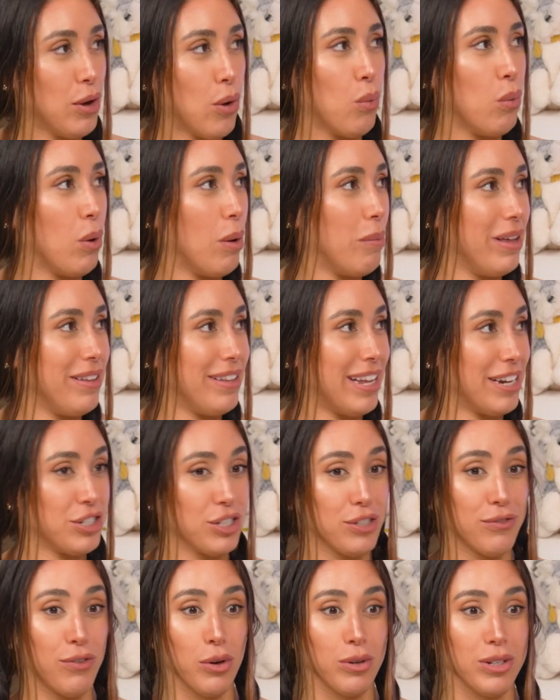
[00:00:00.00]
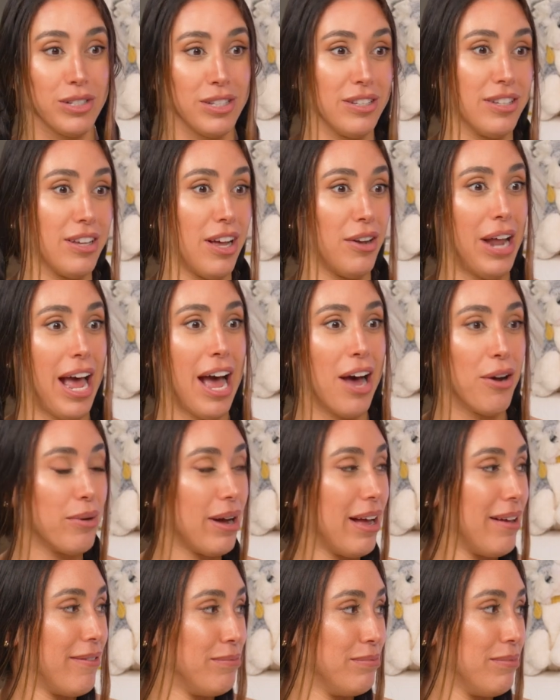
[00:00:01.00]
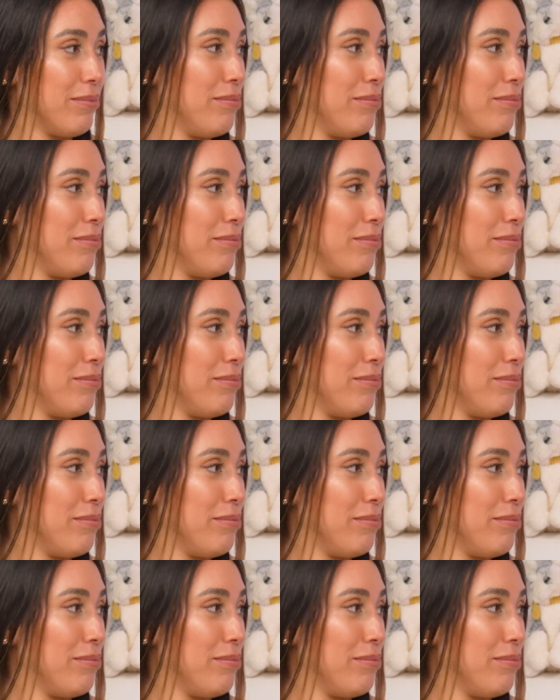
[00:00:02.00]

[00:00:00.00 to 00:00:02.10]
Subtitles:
woman that just focuses on how do I